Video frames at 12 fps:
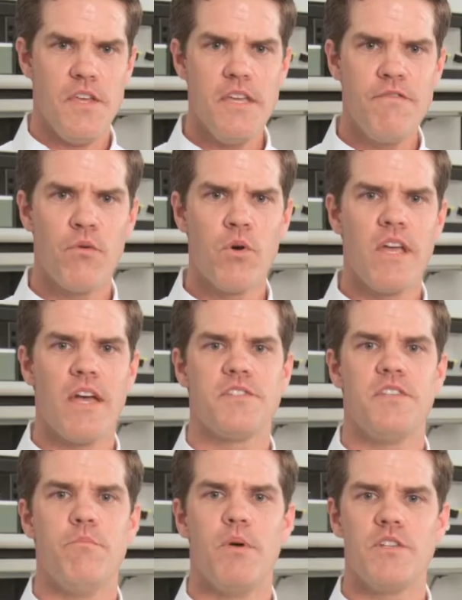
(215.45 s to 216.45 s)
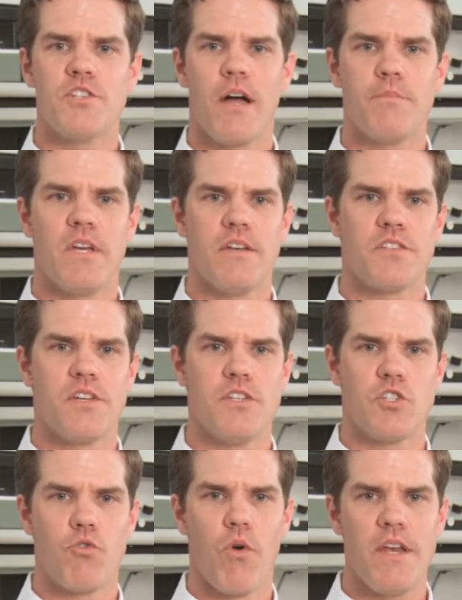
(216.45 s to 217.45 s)
The E40sc Benchtop Test Kit
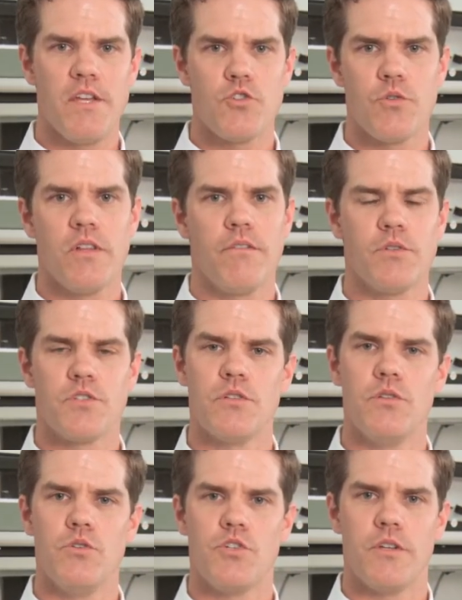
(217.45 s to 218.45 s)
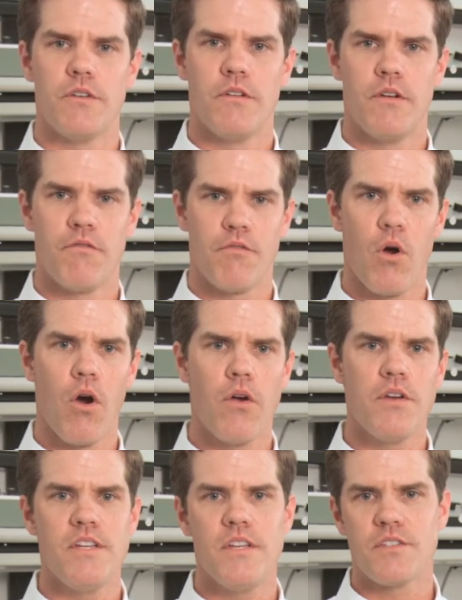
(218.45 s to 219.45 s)
is a great entry-level solution for
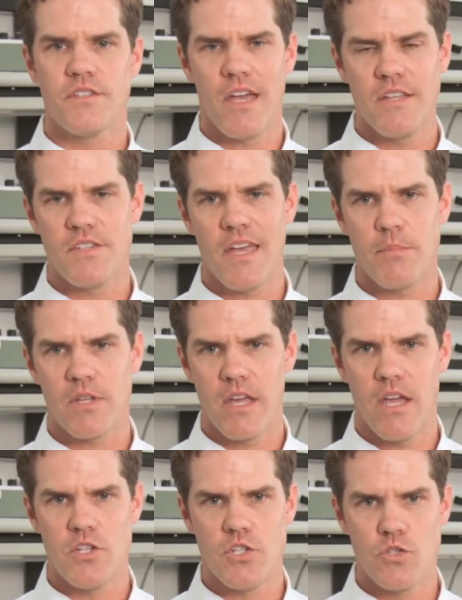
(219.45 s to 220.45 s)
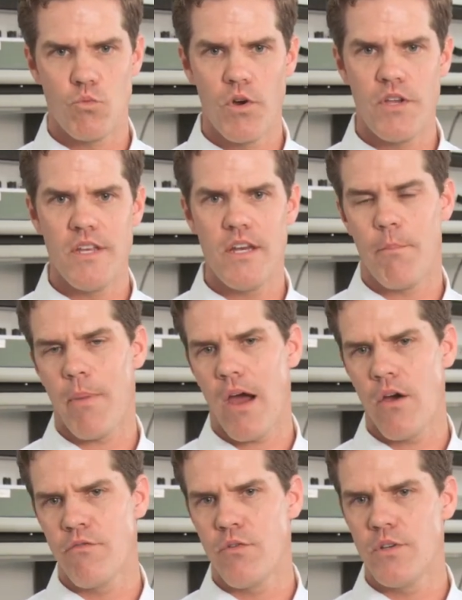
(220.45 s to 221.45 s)
R&D and science applications where you need a
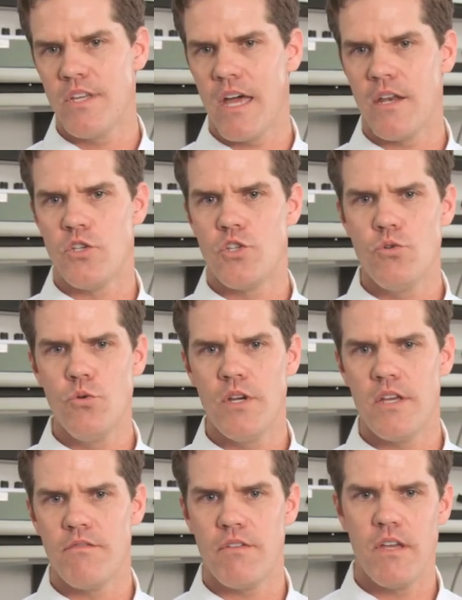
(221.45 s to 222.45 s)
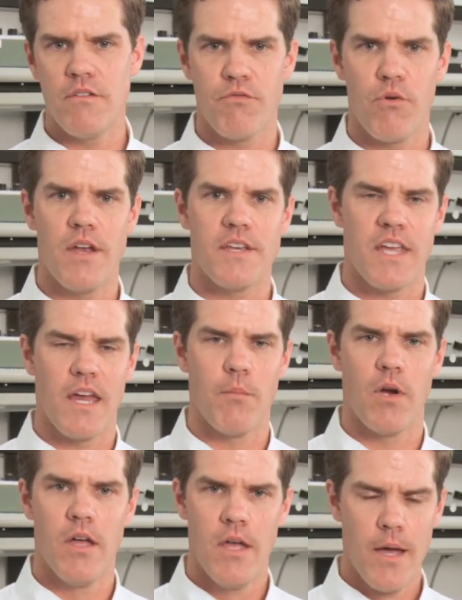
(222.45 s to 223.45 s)
powerful yet intuitive infrared
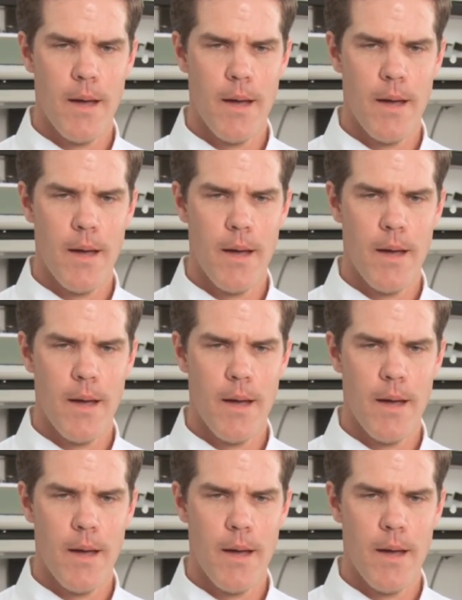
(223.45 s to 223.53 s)
camera